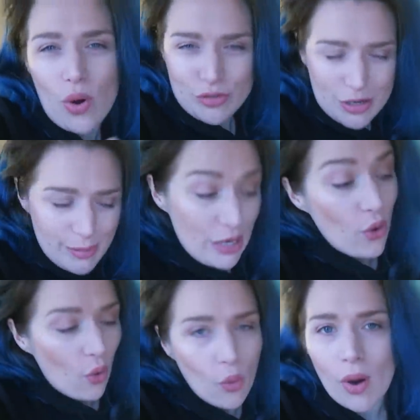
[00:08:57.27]
I was trying to be
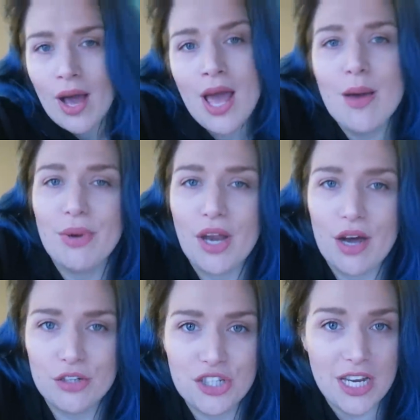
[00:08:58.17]
cool, but
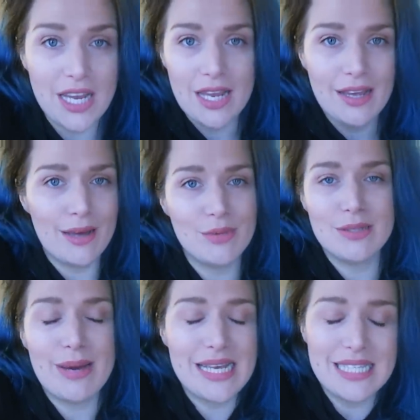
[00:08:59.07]
no, she, it was
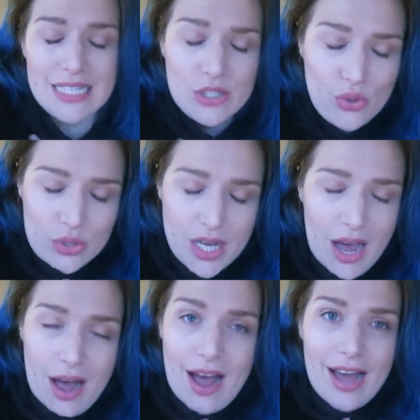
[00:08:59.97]
amazing to talk to
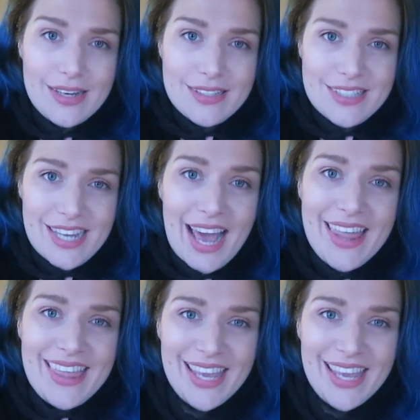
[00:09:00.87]
her and yeah,